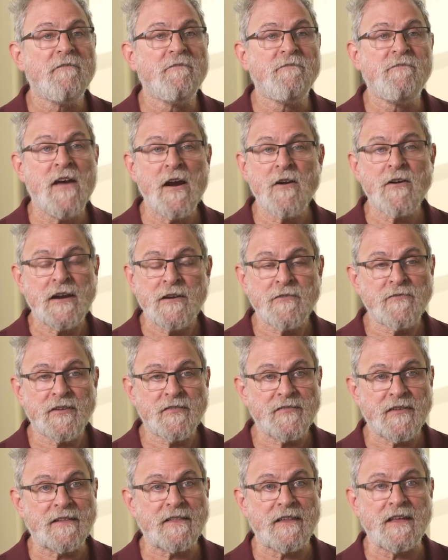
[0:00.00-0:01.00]
Very
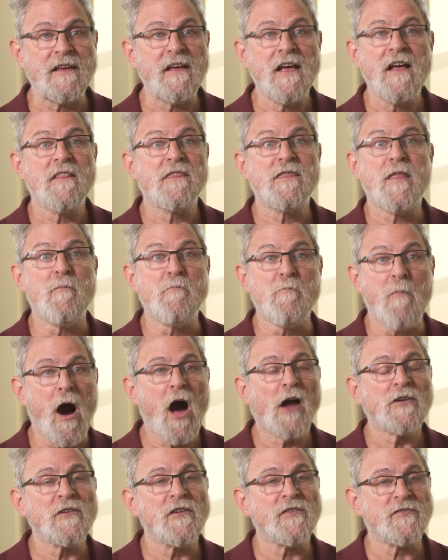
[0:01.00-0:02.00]
interestingly, the
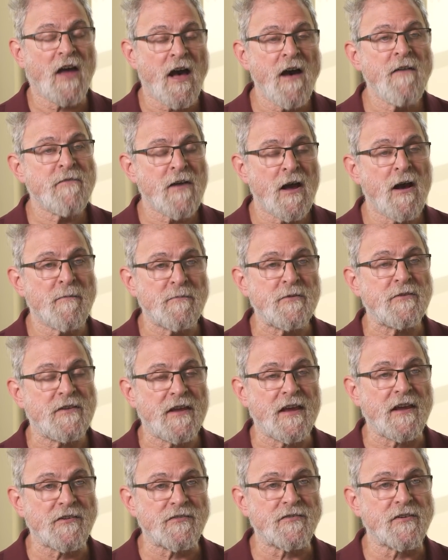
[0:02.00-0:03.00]
models of
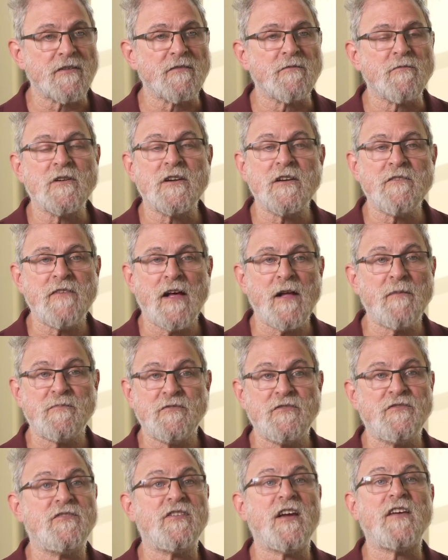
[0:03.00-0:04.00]
computation were
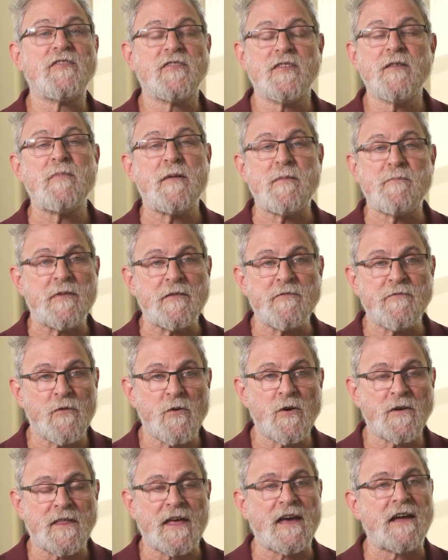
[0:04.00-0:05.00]
developed just a bit
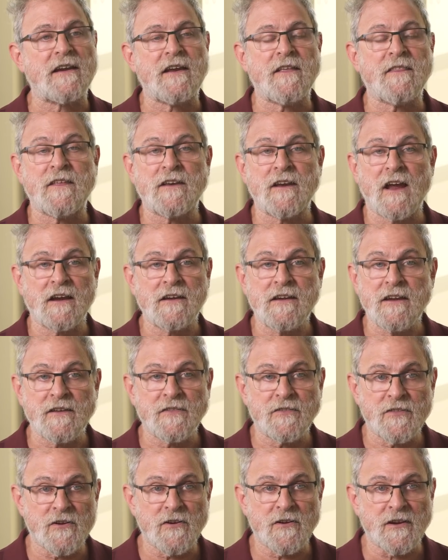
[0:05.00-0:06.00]
before that, in the
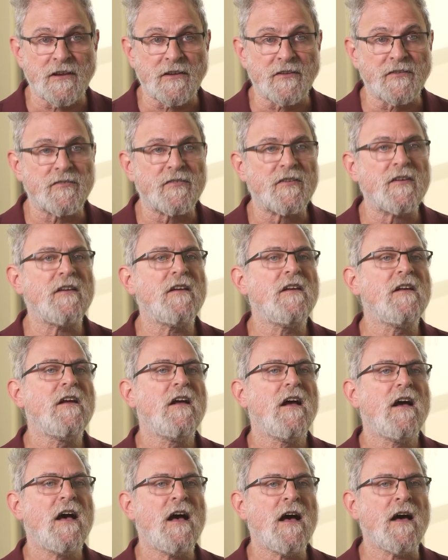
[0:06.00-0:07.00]
1930s.
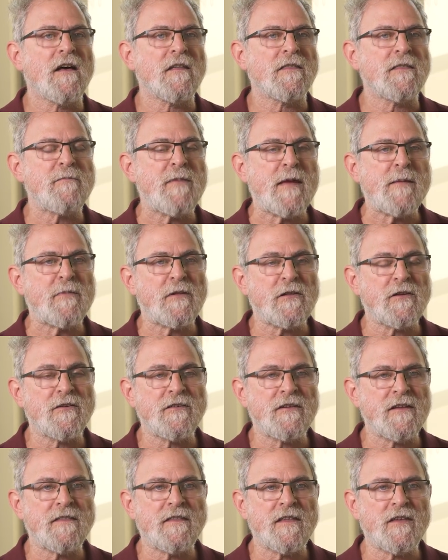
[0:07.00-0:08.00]
The people
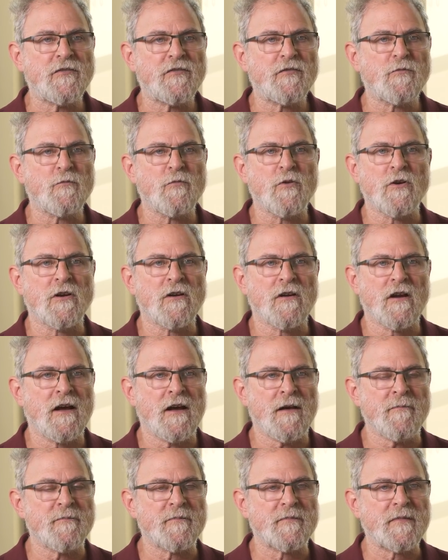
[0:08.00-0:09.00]
who did this were
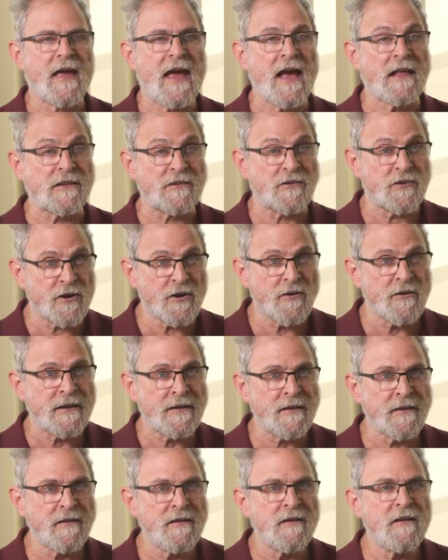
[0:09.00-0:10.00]
Alan
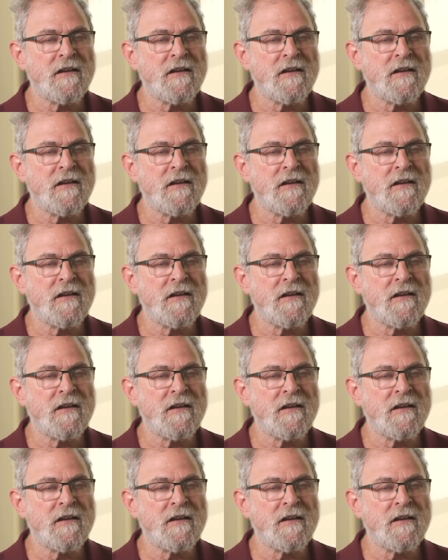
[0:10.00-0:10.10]
Turing.